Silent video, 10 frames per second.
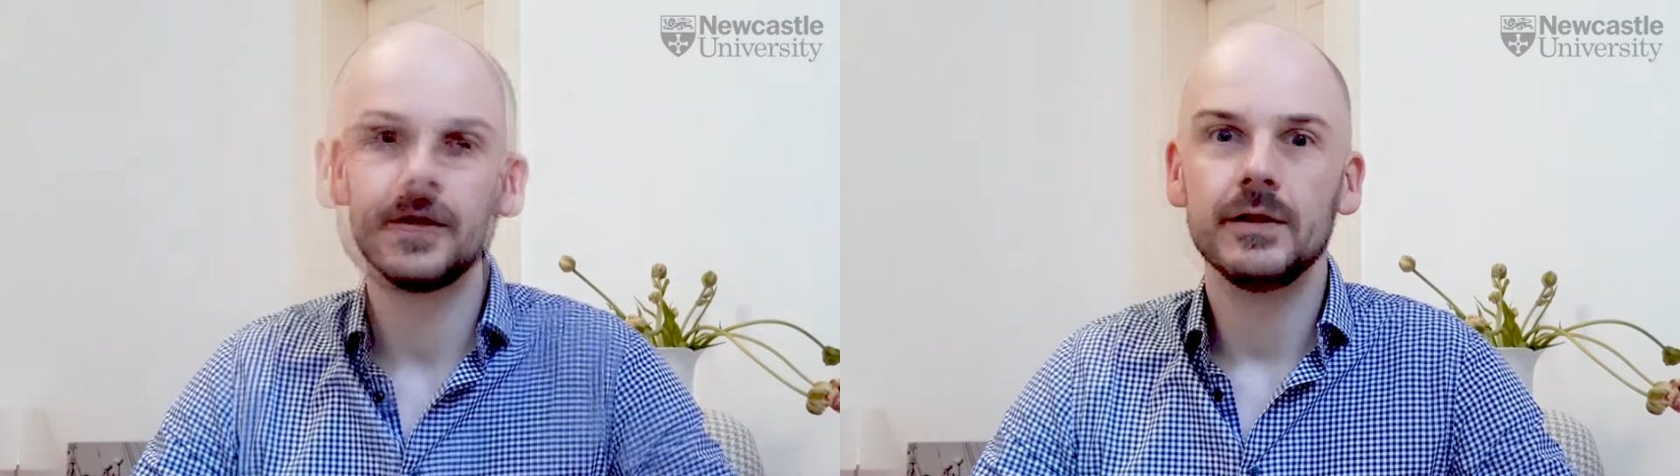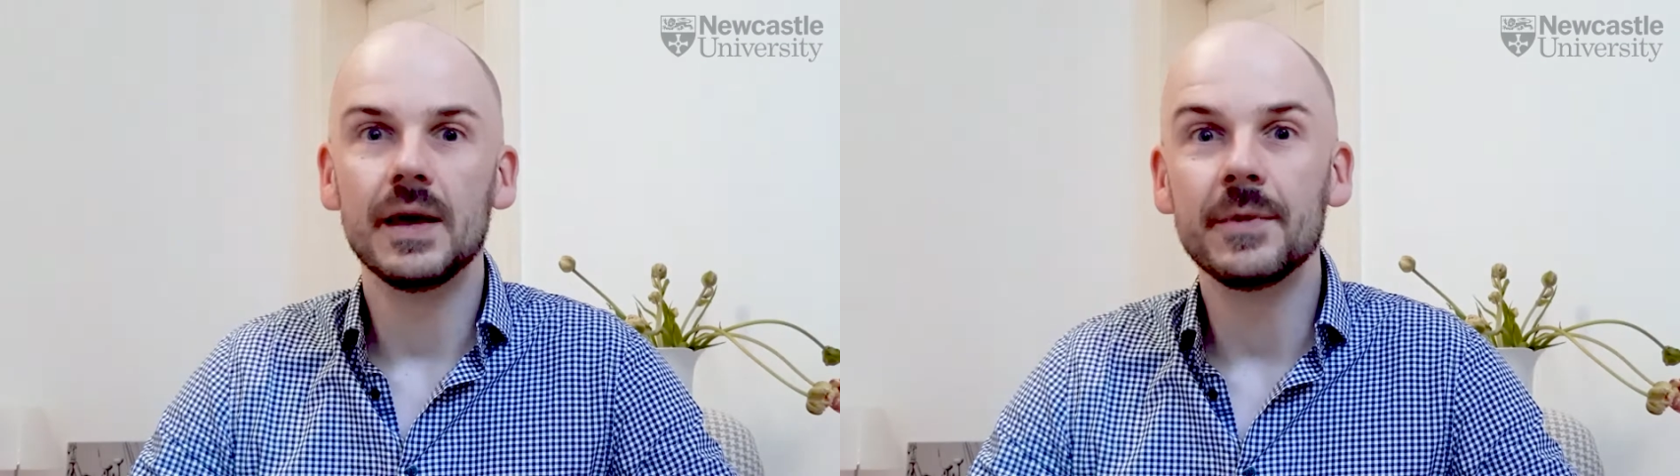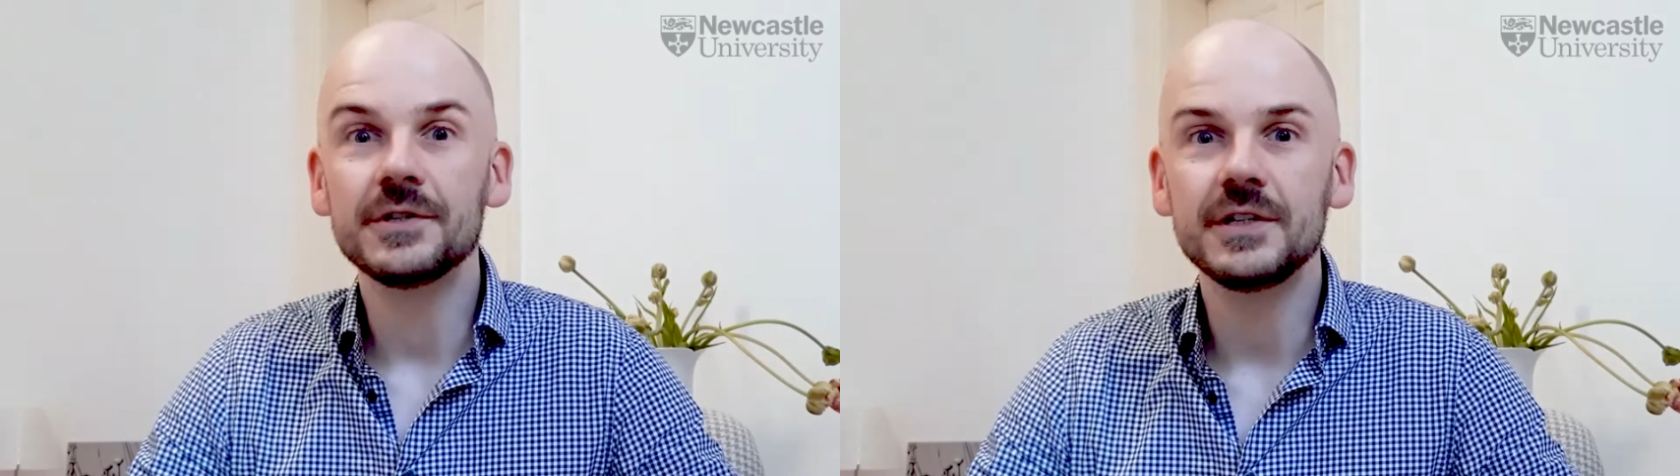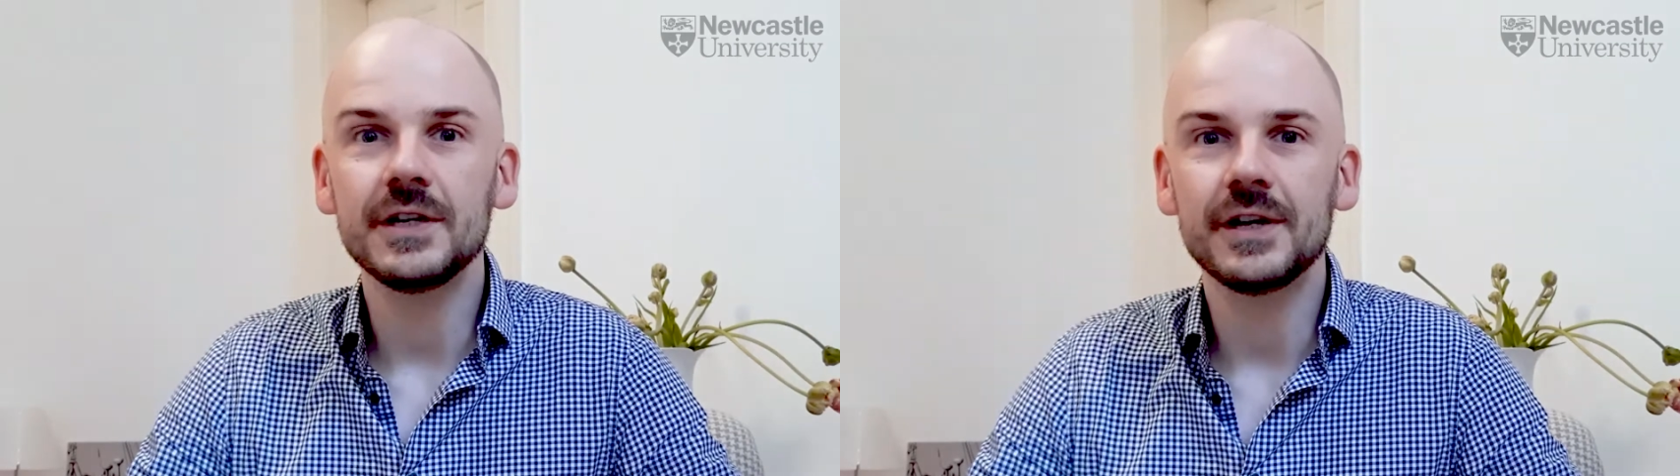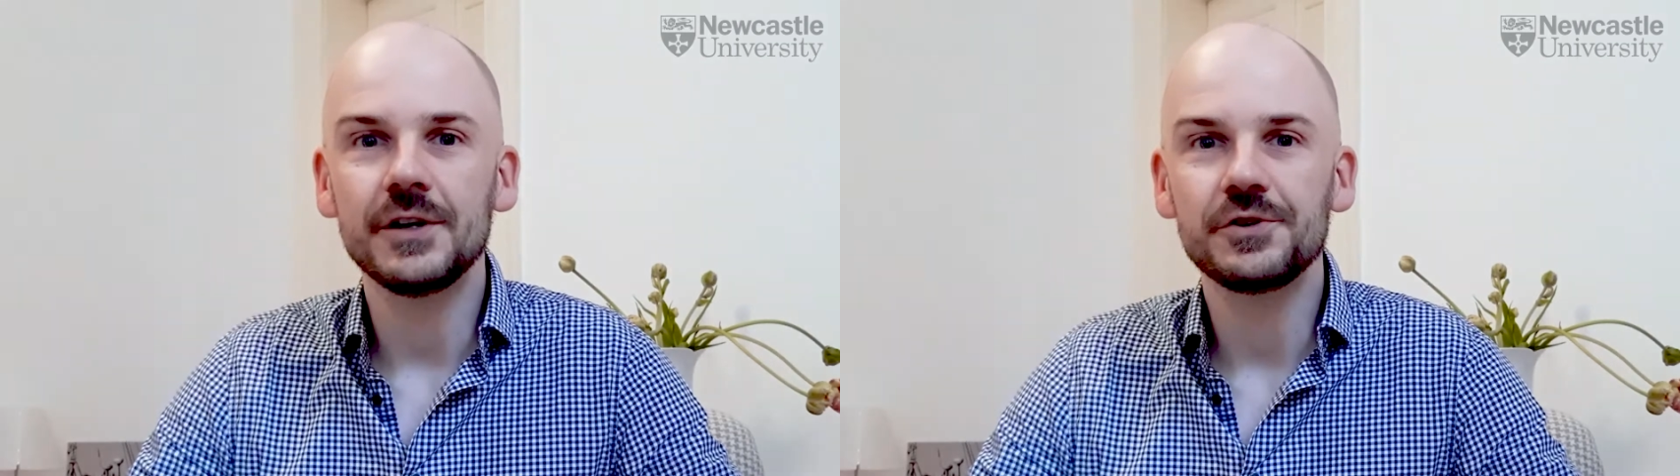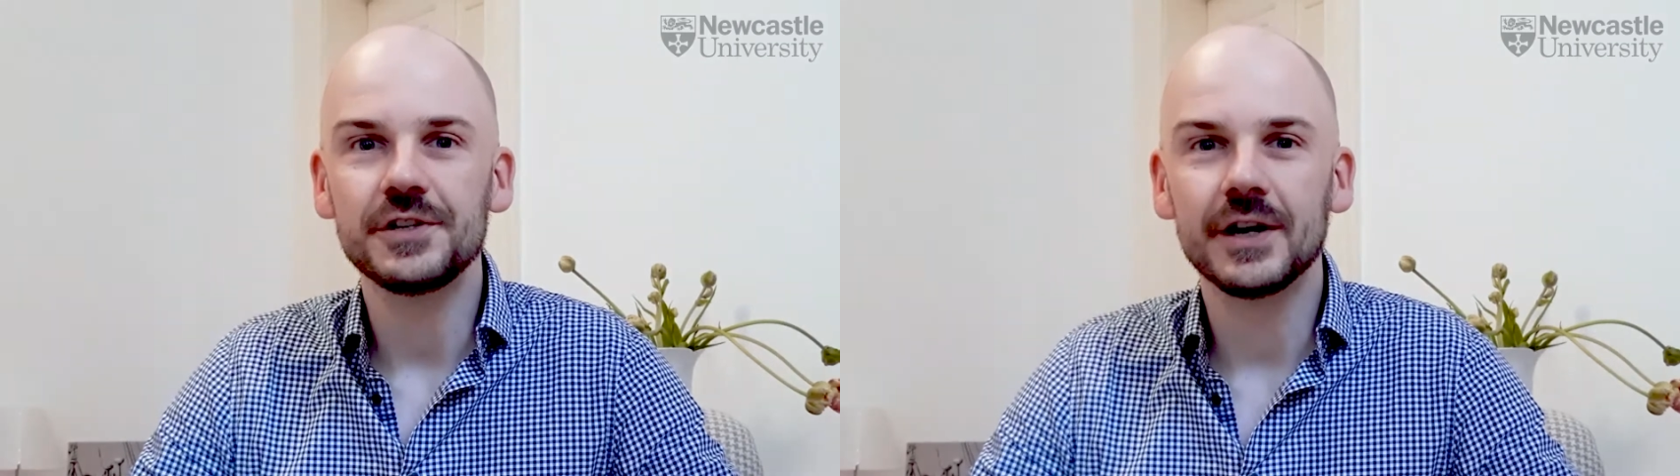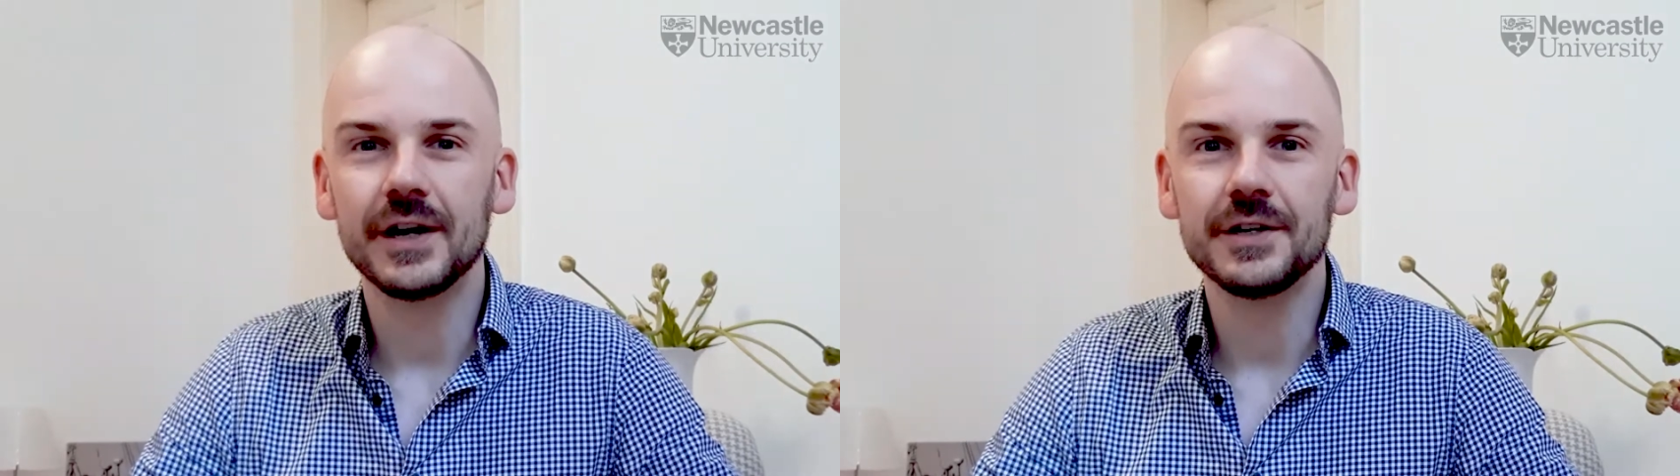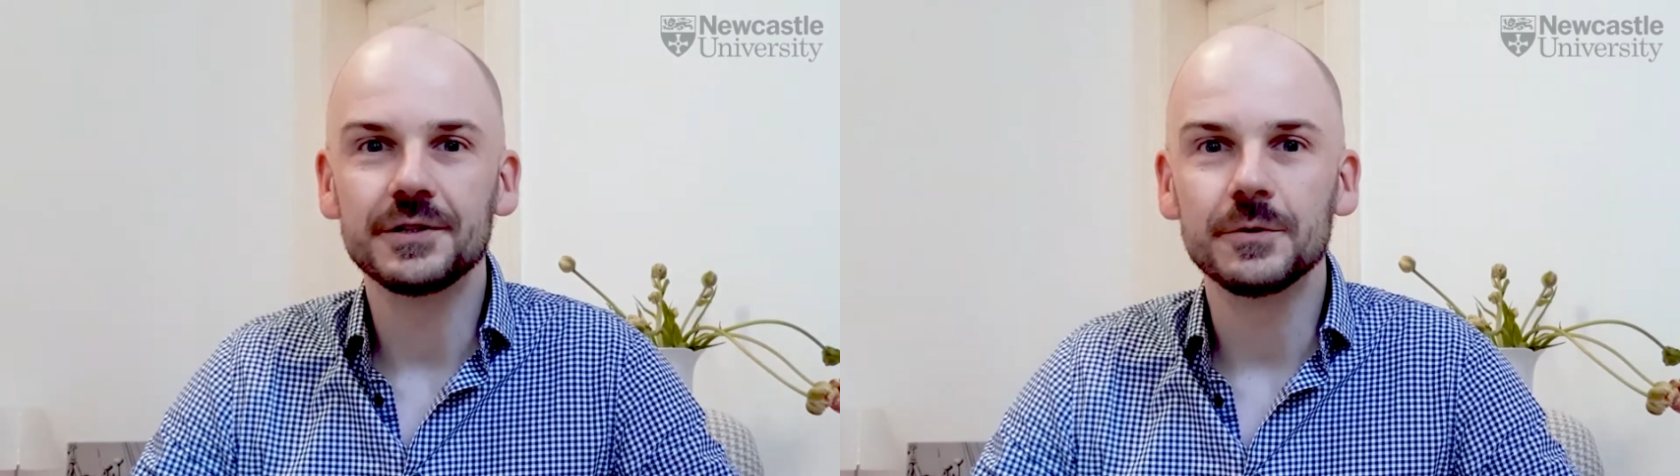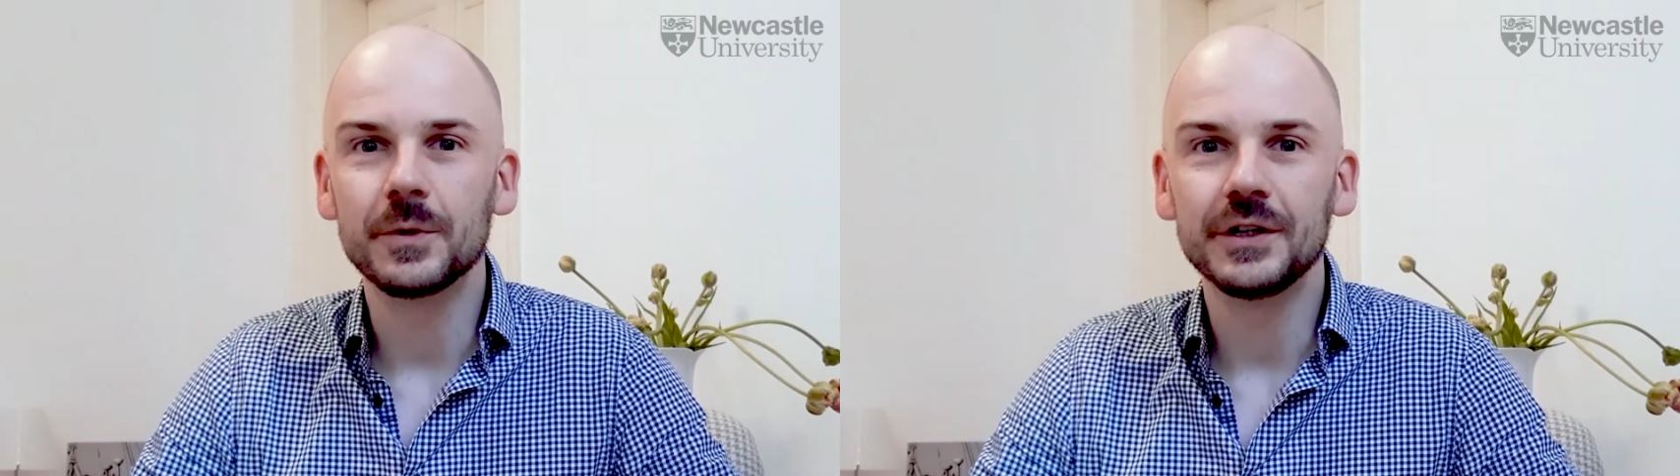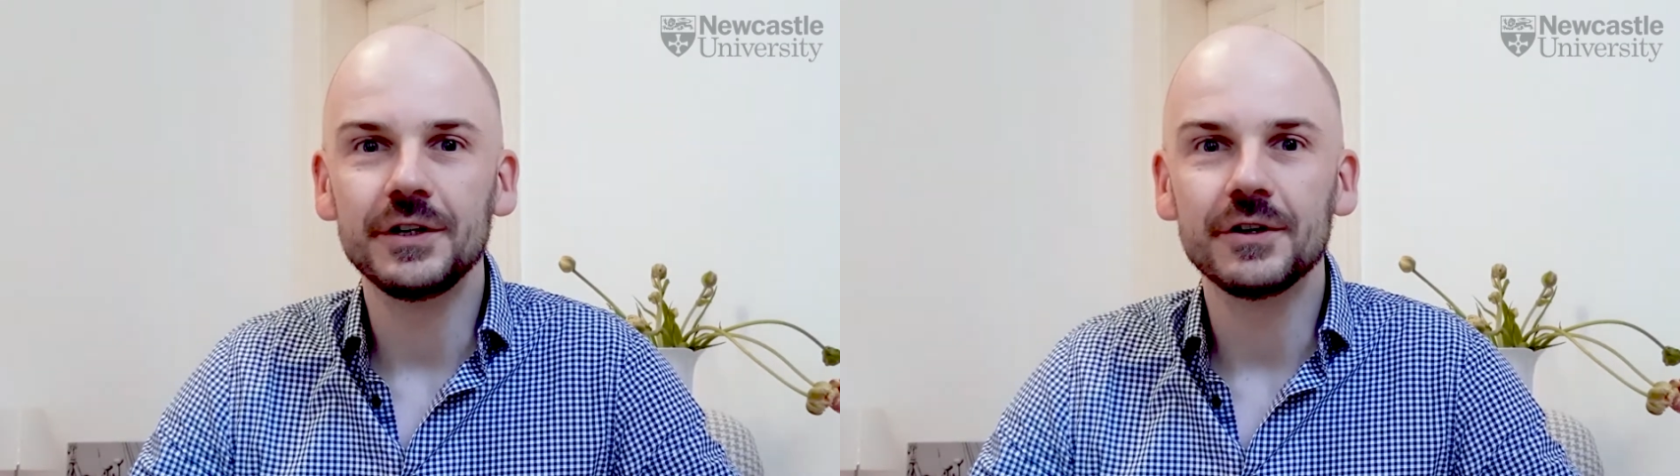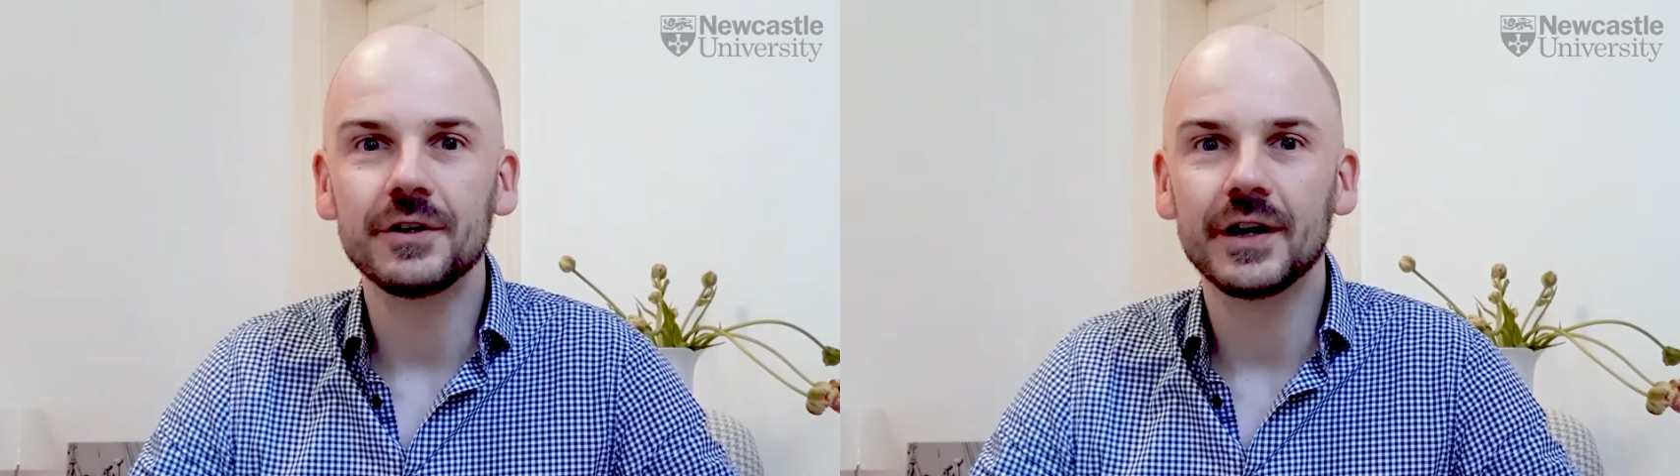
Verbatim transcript: The MSc in HCI is a one year,